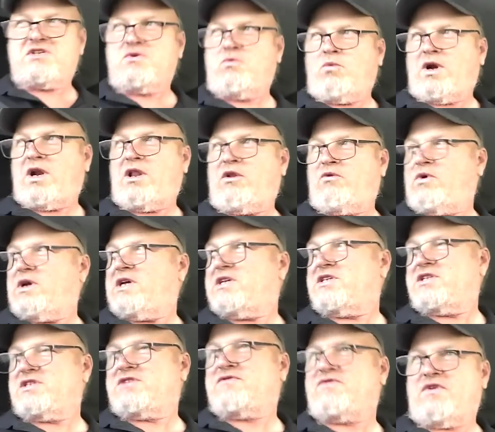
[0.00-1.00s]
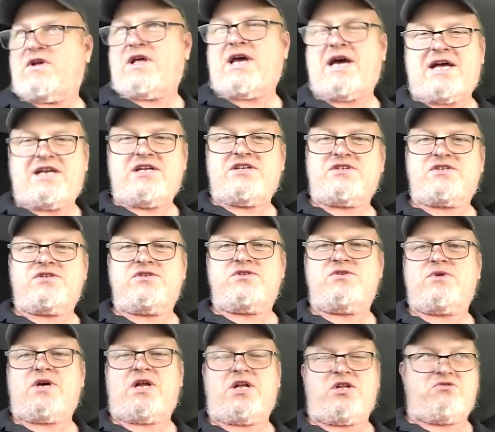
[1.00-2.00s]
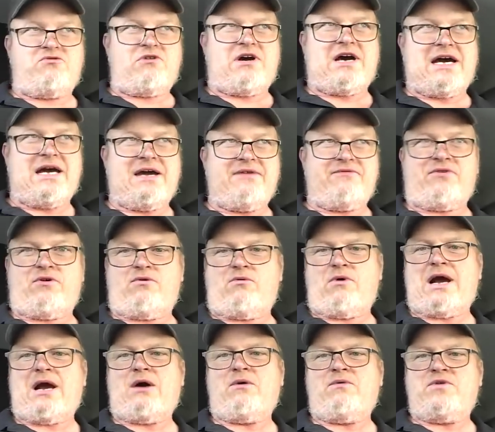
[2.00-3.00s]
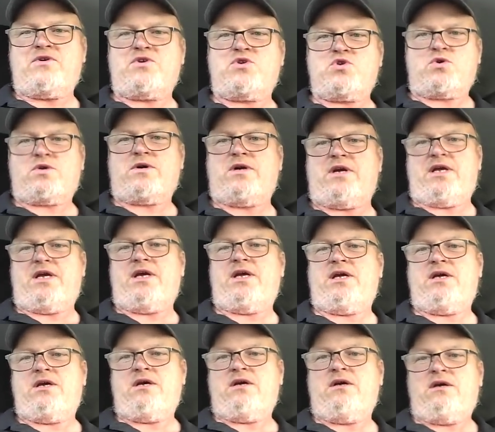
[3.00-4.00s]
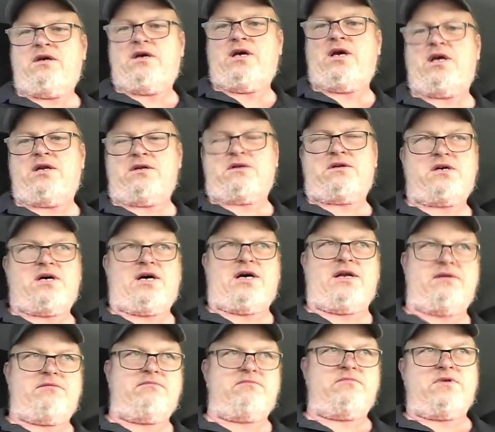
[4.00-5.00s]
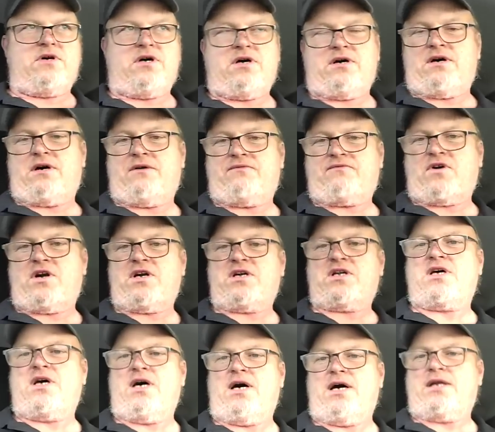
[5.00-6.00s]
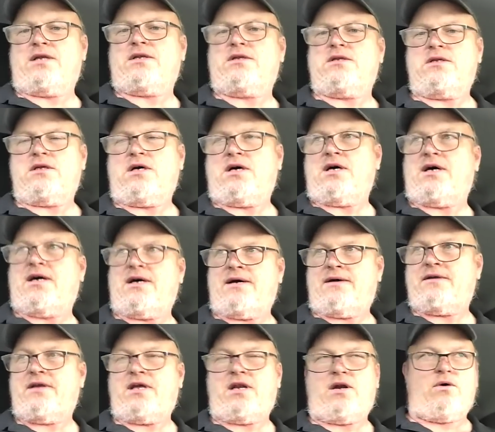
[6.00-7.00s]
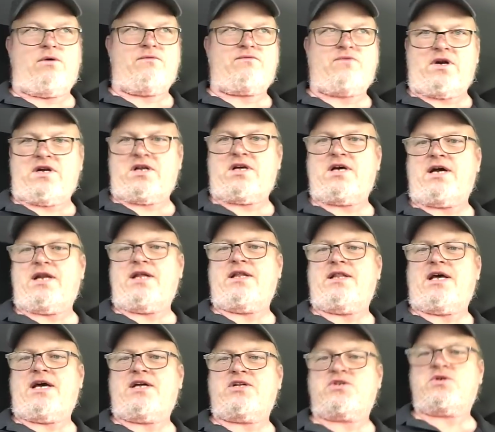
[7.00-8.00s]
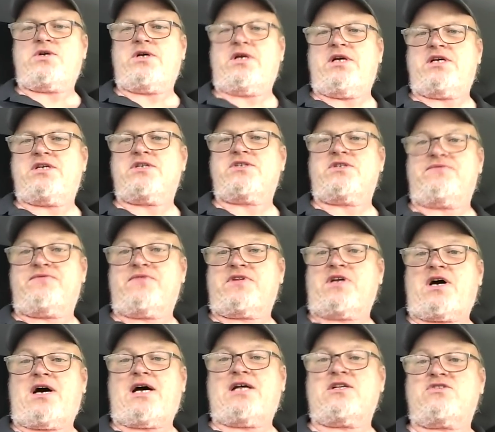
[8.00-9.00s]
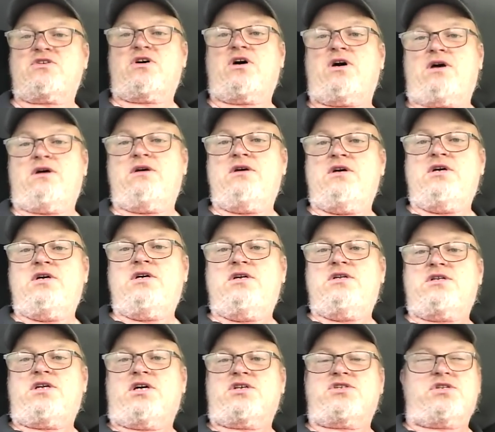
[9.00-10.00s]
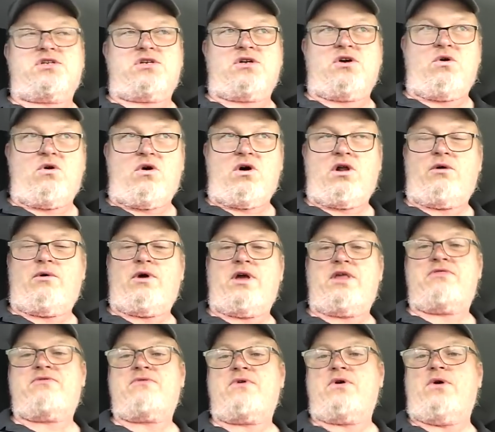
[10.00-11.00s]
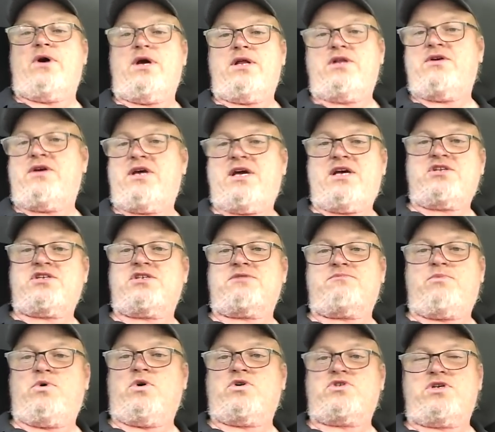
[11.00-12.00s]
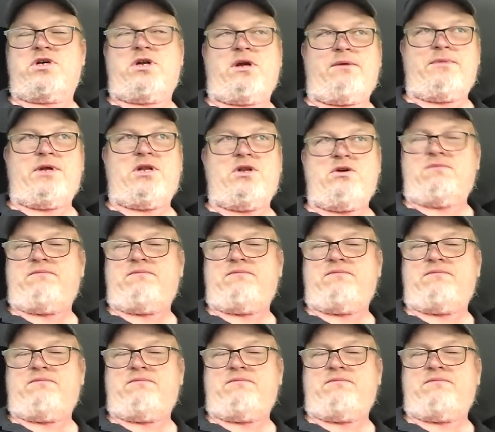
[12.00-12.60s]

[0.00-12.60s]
one of the reasons for that is because you got to drive around the tree and cut a front cut, a front cut in that tree. Because if the hot saw doesn't go all the way through it, you can't just push it. I mean,